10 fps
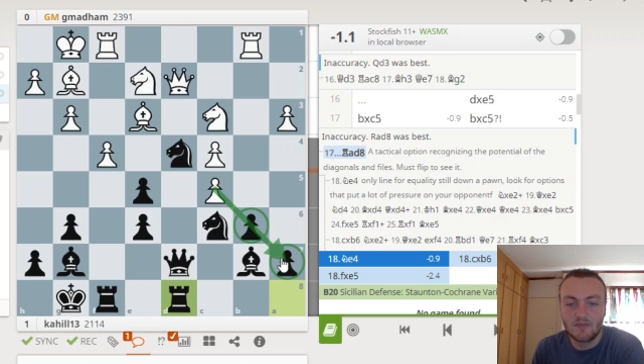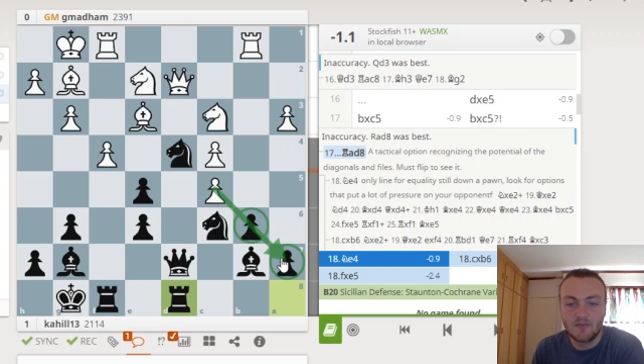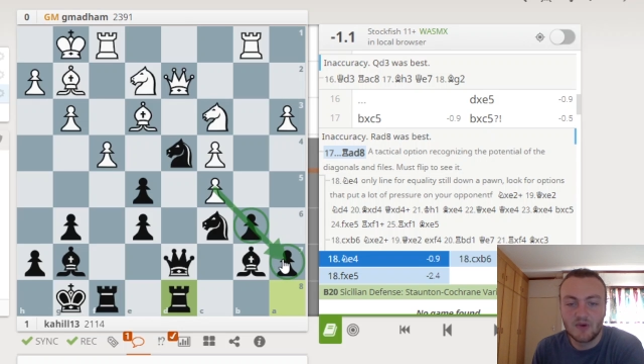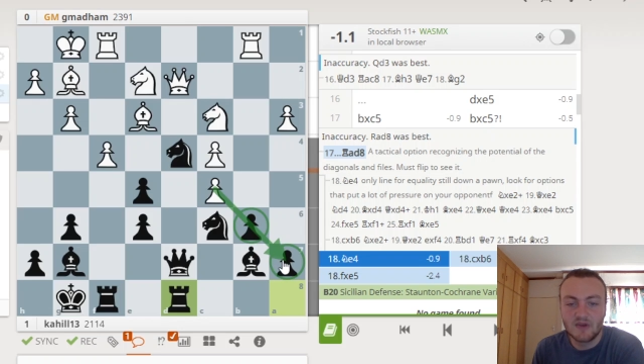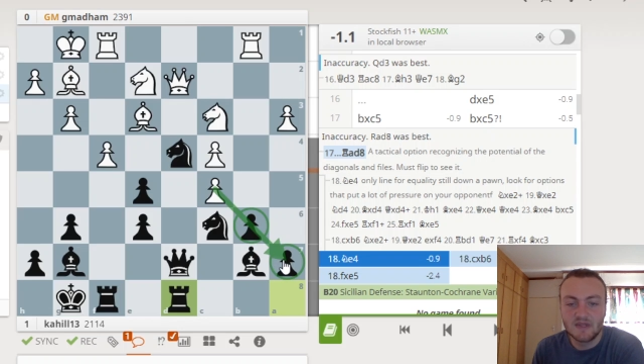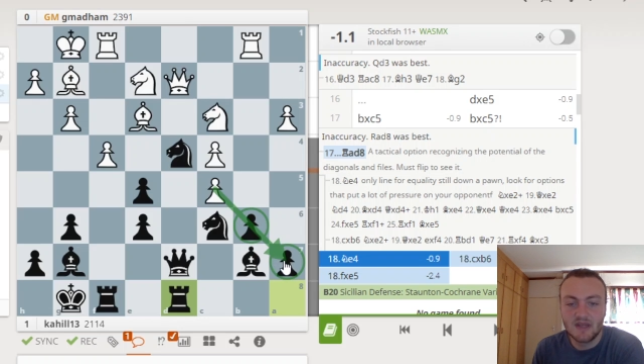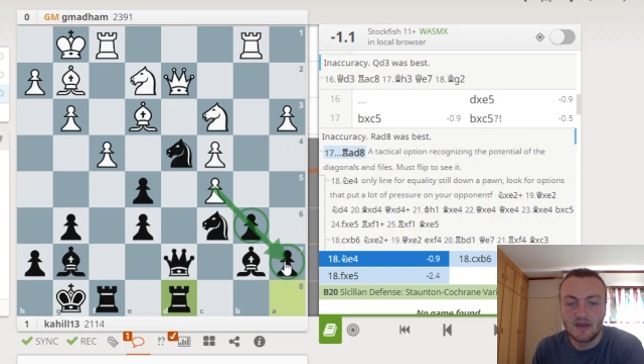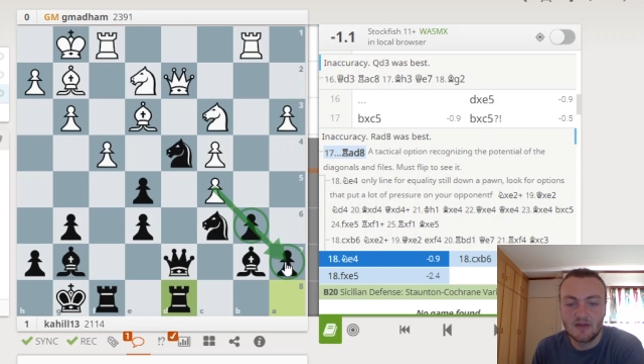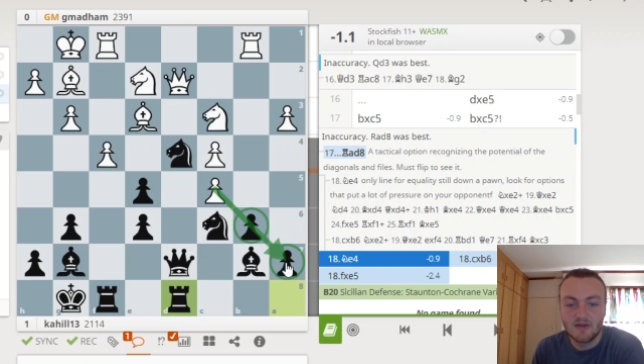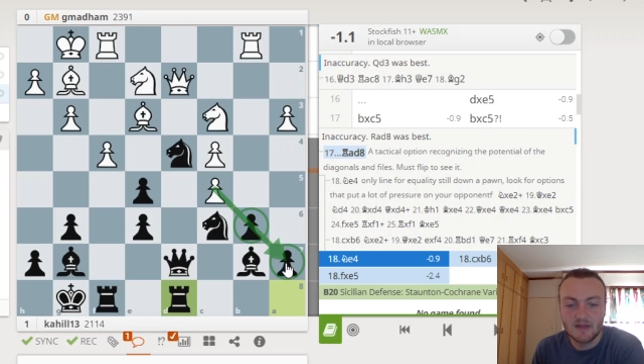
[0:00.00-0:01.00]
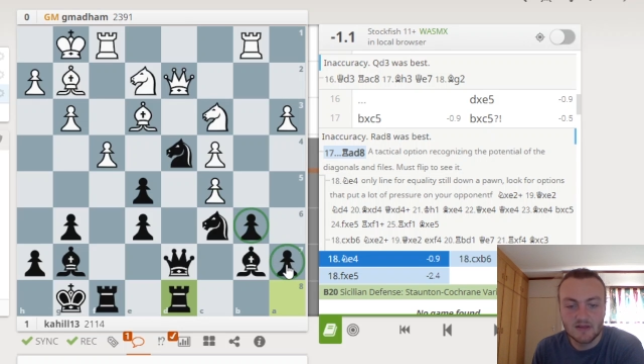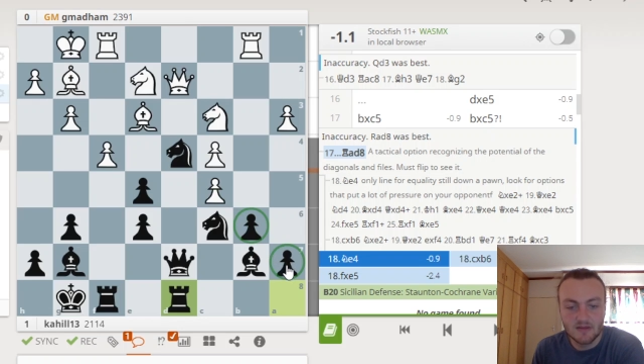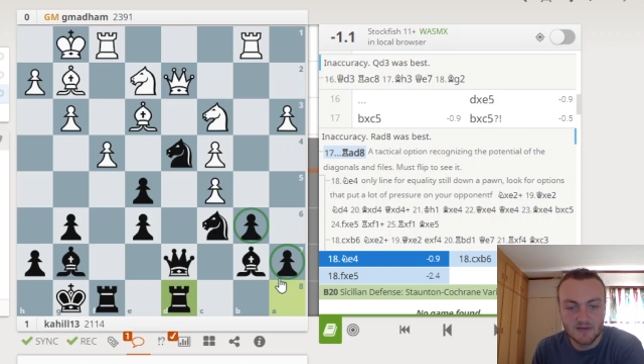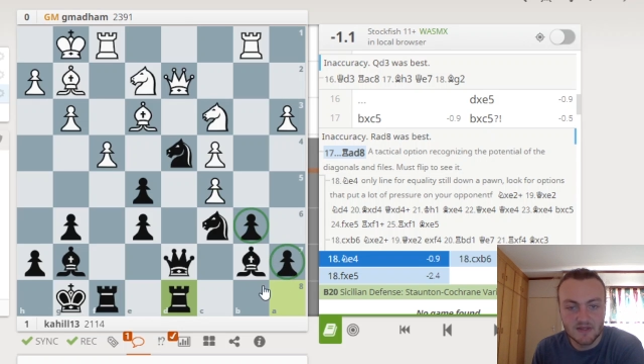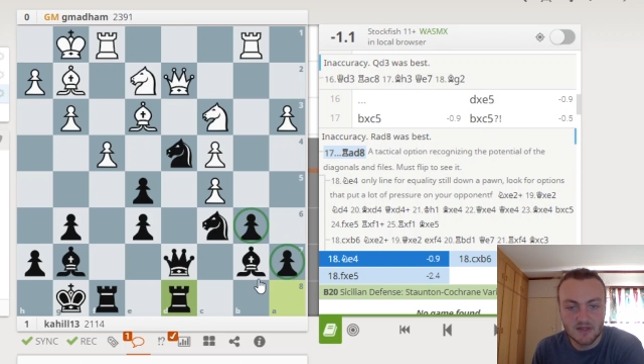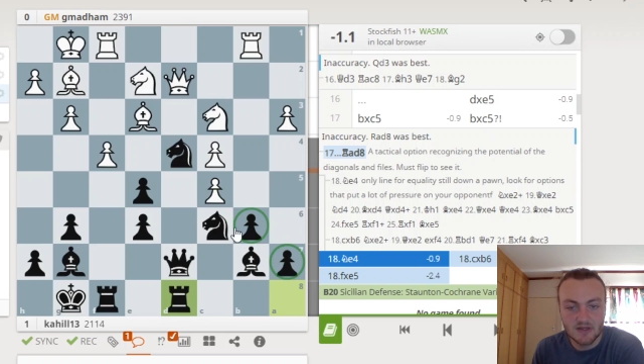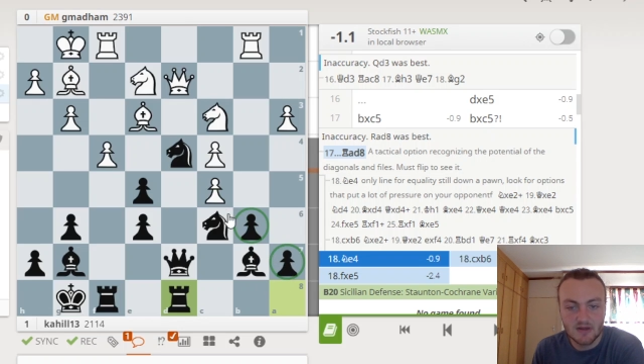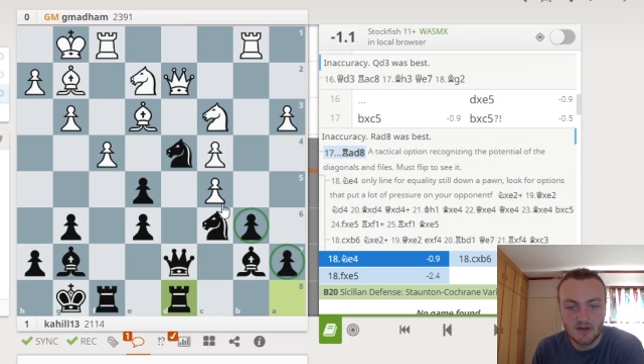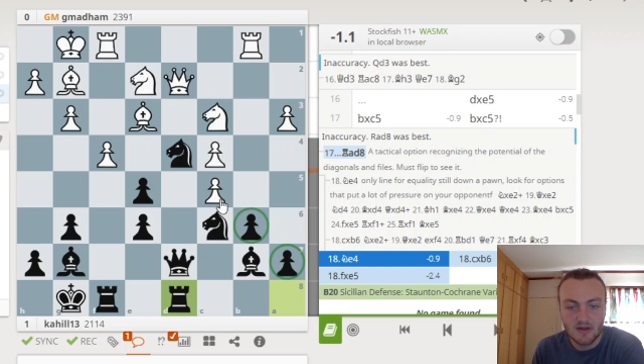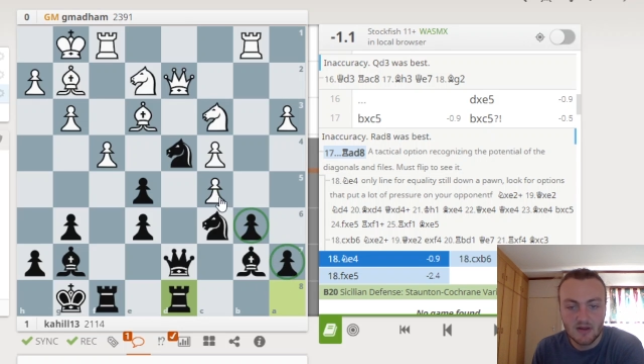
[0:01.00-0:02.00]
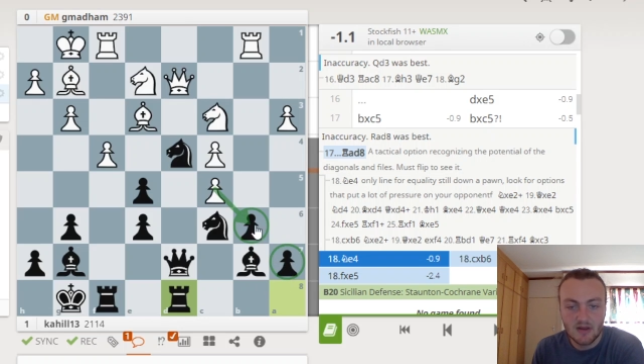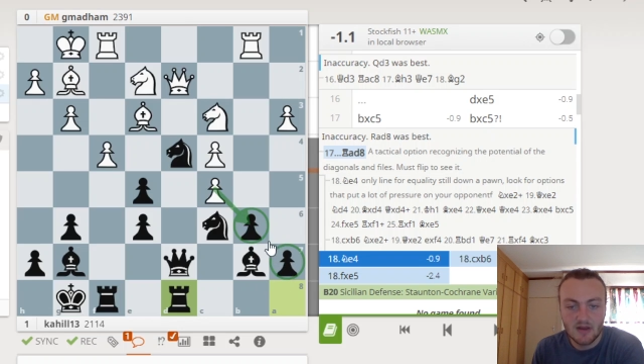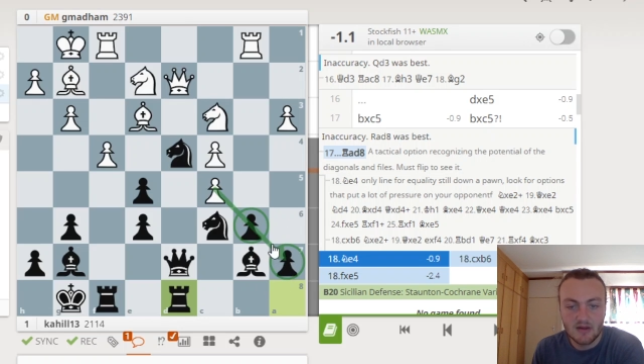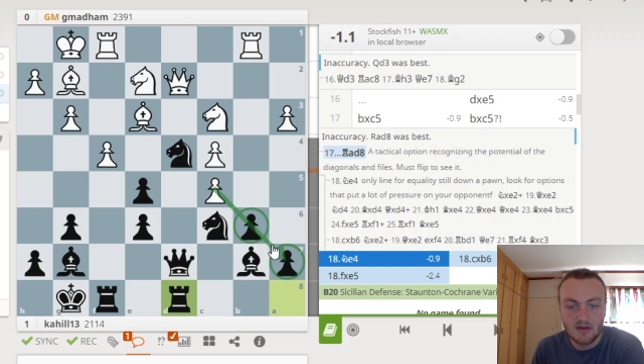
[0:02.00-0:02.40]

posing any threats to your position, and